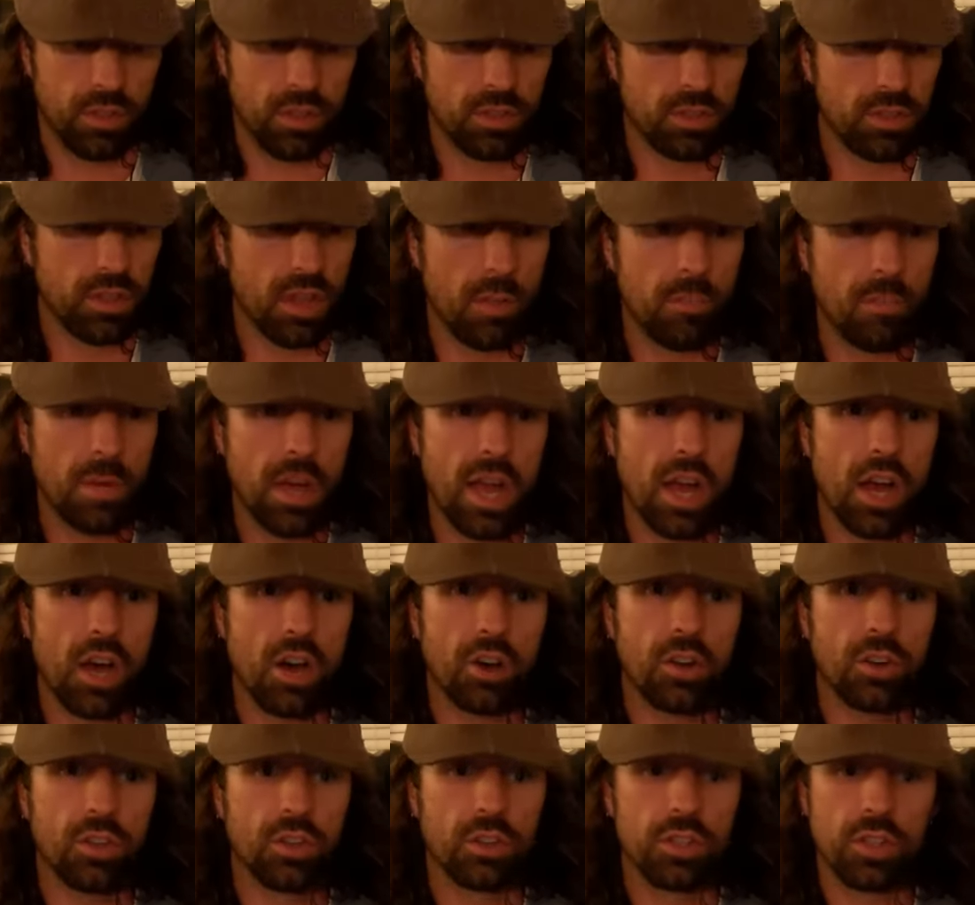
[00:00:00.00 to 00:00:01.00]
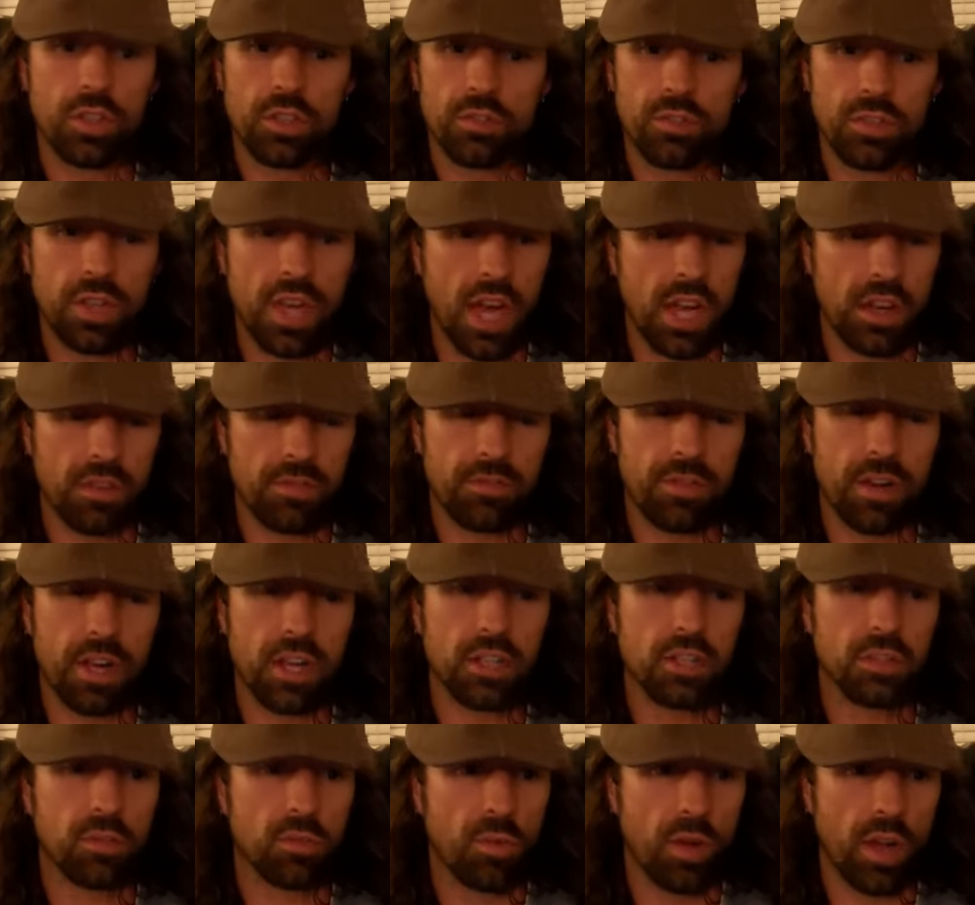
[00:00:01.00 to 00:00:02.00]
Somehow you've got to
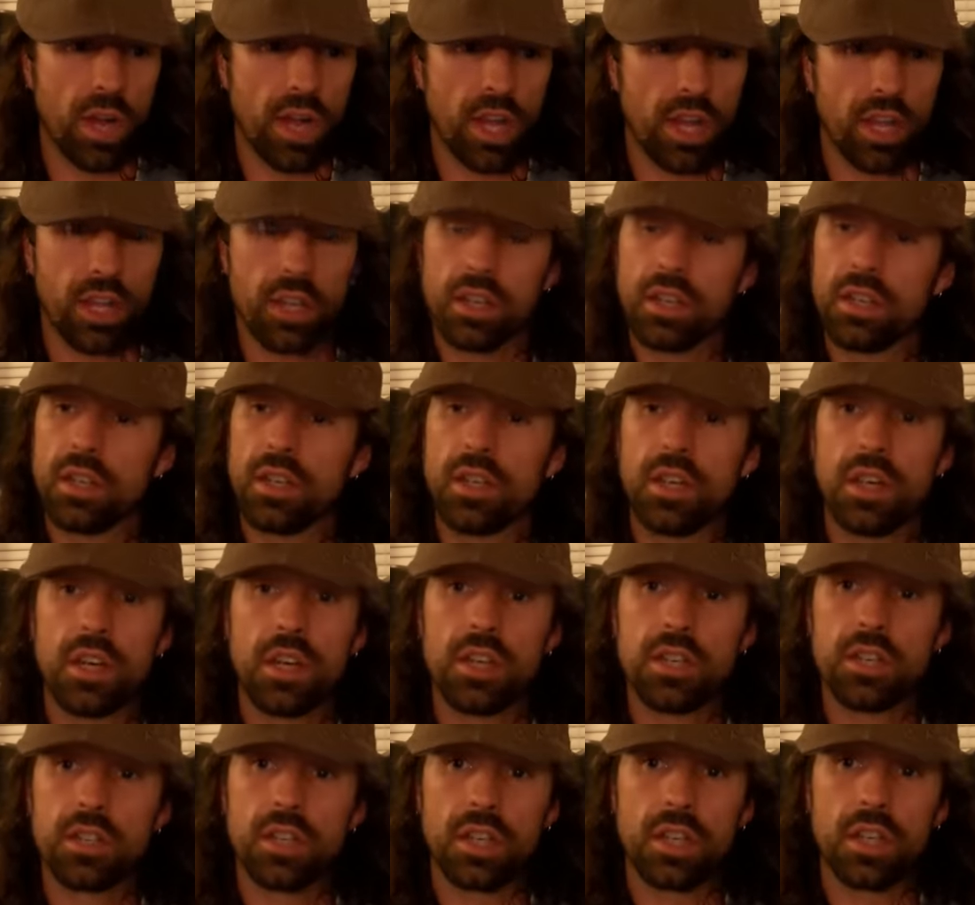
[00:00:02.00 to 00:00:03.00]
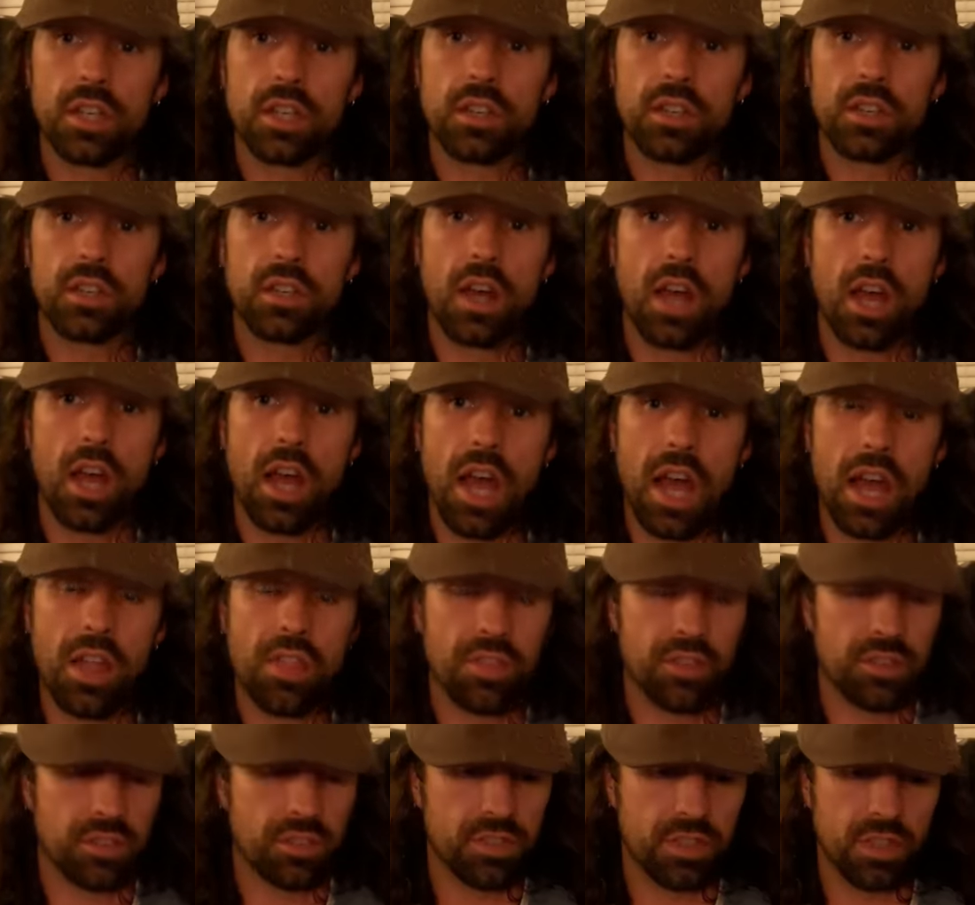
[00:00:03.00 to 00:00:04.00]
find a way to get
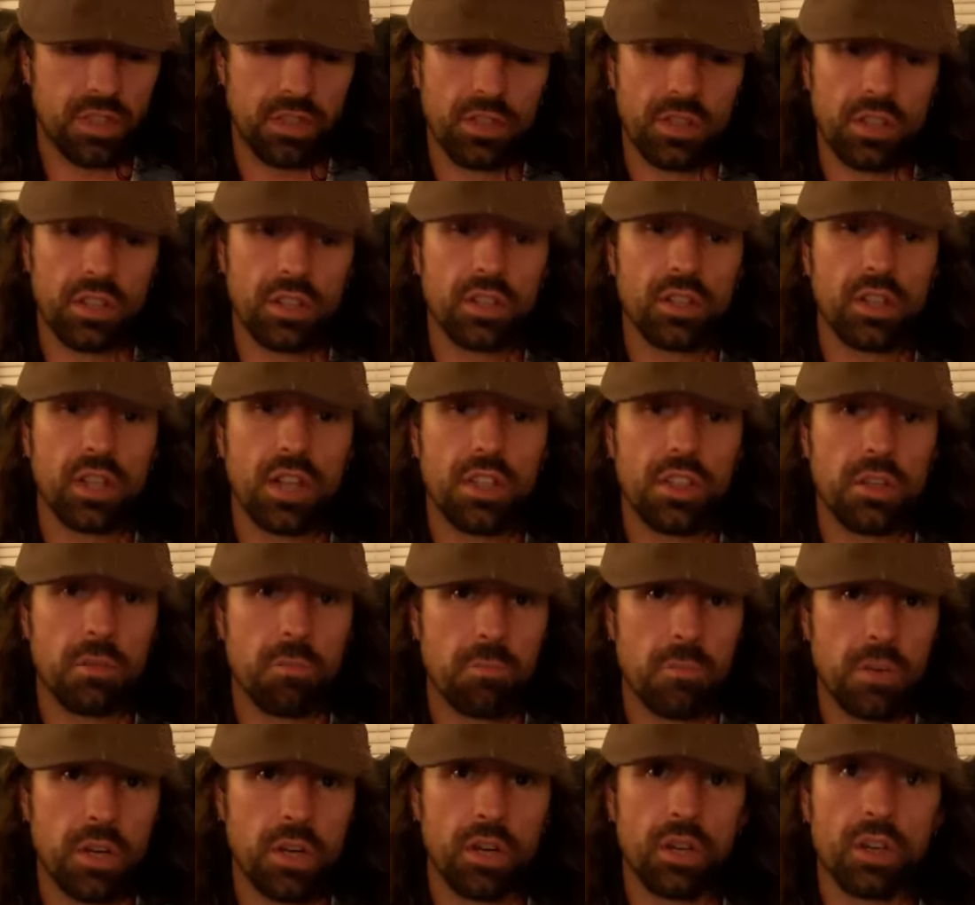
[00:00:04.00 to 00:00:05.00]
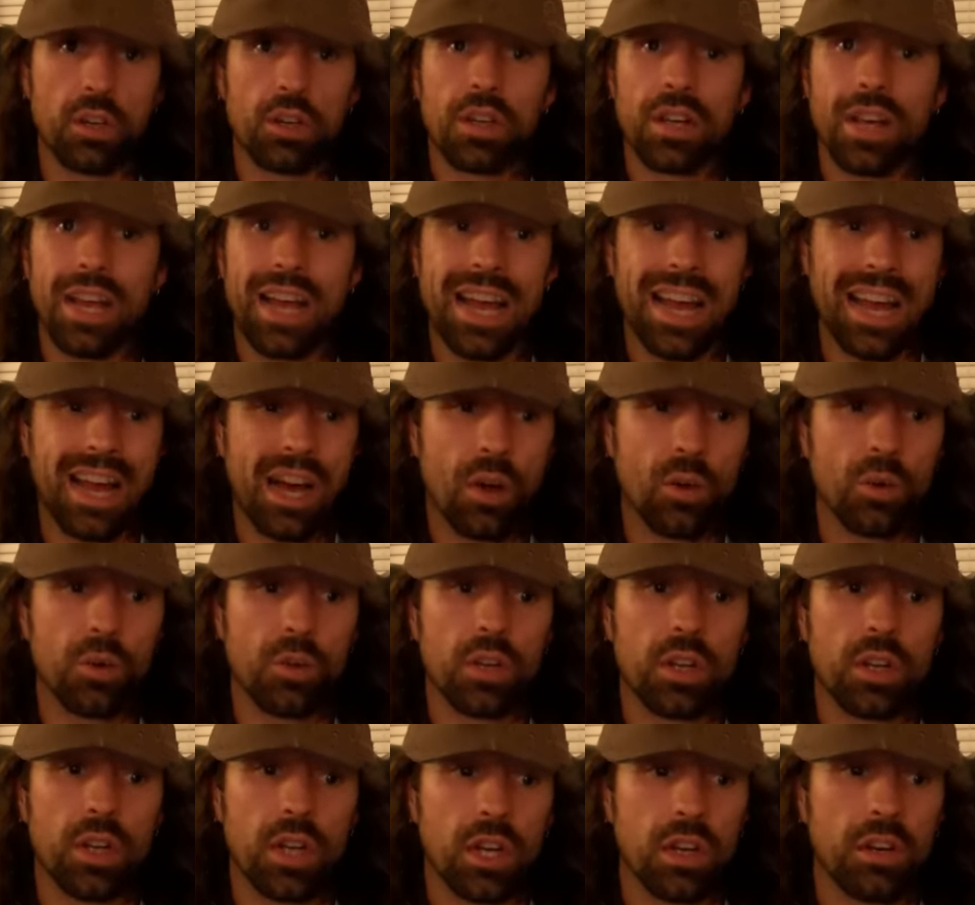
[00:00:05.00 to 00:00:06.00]
the cereal and the milk
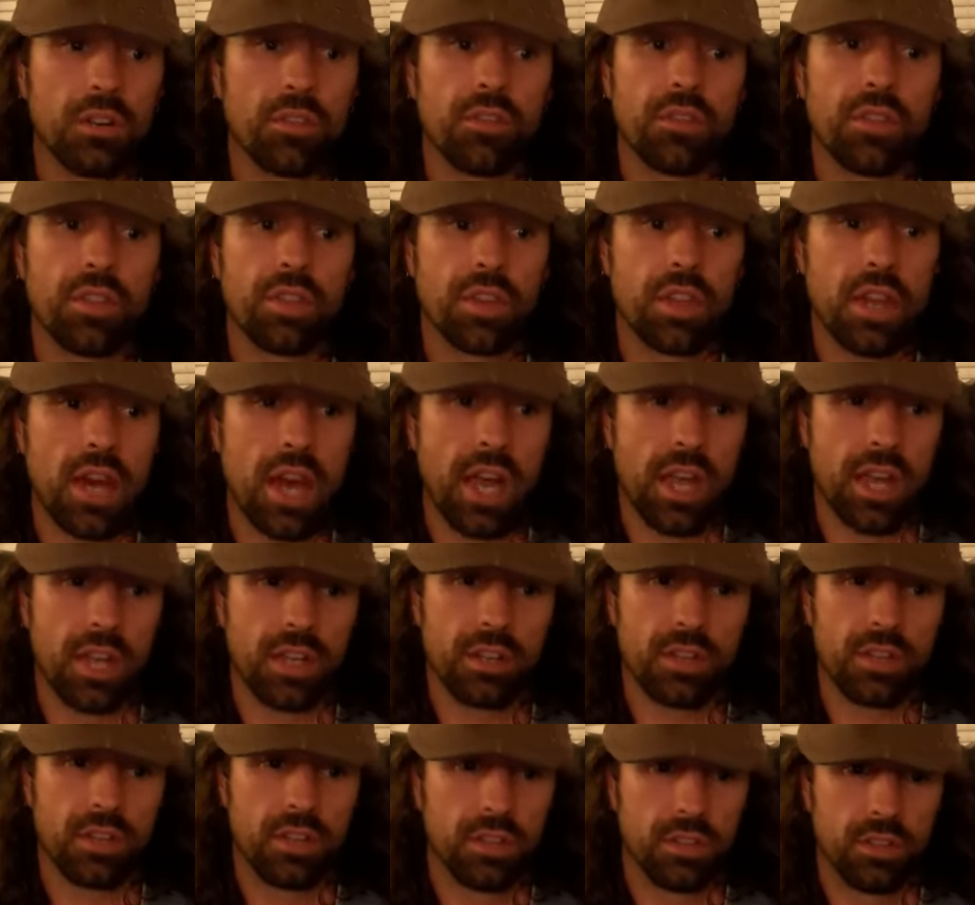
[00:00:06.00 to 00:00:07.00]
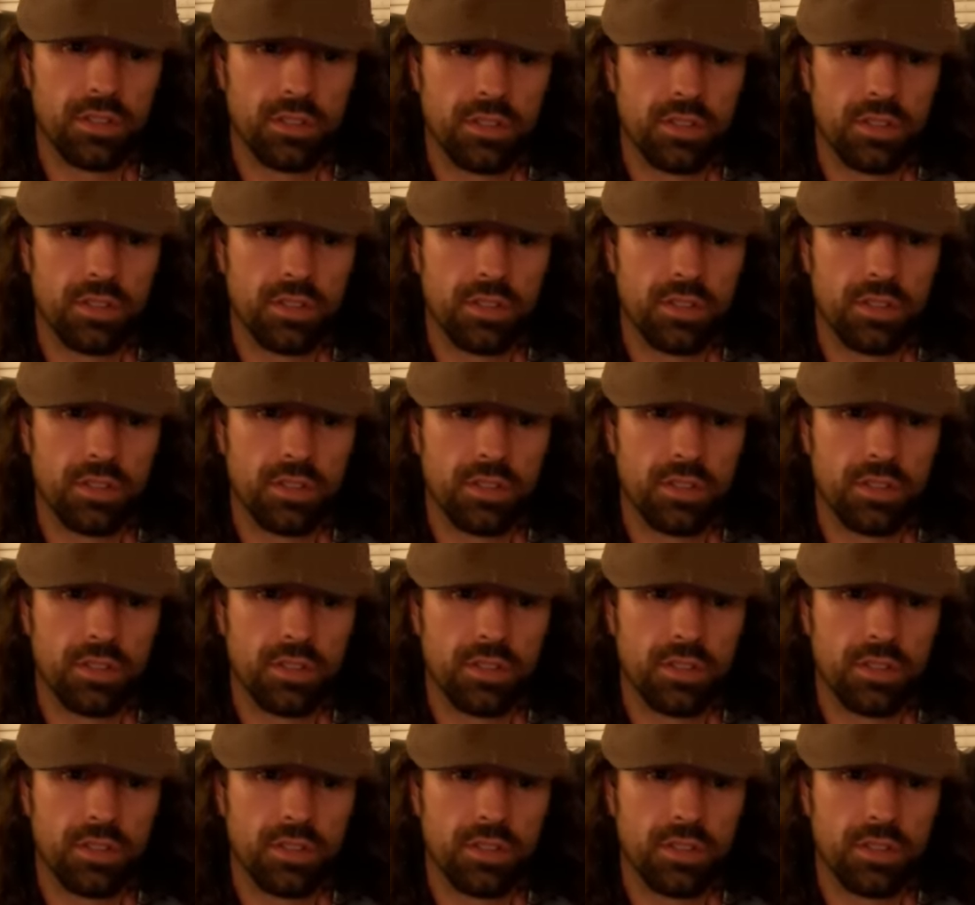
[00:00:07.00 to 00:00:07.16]
out of the diet.